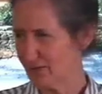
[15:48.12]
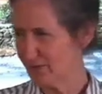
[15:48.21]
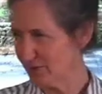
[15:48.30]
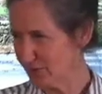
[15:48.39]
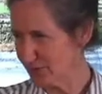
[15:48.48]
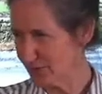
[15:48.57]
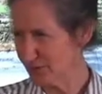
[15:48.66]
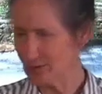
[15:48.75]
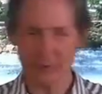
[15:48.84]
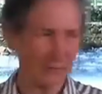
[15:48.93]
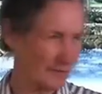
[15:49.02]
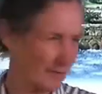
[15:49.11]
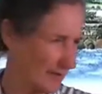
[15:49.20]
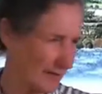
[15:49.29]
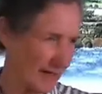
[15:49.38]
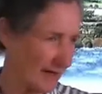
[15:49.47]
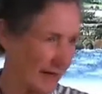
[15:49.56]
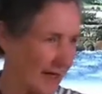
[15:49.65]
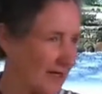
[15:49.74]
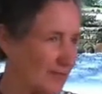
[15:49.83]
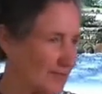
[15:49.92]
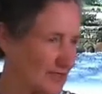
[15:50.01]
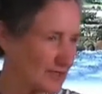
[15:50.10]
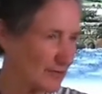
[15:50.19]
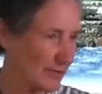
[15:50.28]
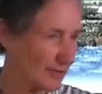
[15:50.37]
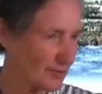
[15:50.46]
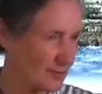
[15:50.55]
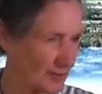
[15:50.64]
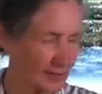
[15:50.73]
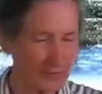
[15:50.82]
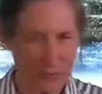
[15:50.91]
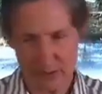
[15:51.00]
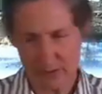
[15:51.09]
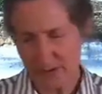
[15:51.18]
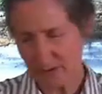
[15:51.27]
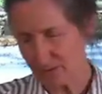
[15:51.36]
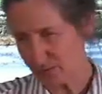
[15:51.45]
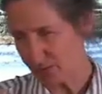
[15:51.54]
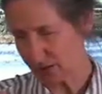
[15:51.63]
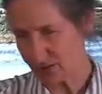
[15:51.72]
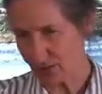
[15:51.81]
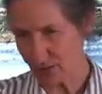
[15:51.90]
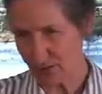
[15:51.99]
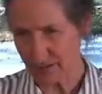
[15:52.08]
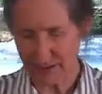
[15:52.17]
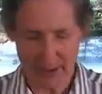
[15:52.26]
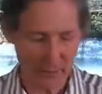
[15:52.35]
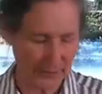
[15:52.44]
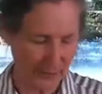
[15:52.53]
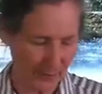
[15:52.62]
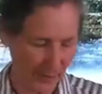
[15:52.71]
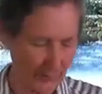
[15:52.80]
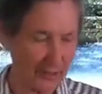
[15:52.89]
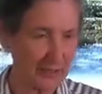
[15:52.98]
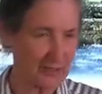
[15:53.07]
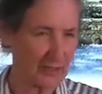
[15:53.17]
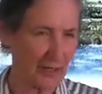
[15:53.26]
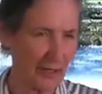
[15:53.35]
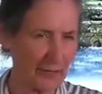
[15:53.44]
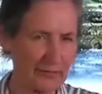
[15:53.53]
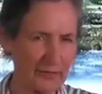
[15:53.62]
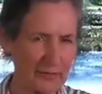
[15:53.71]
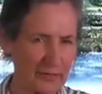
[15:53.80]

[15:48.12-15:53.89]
flu, any respiratory, of course, what's all the go at the moment is COVID.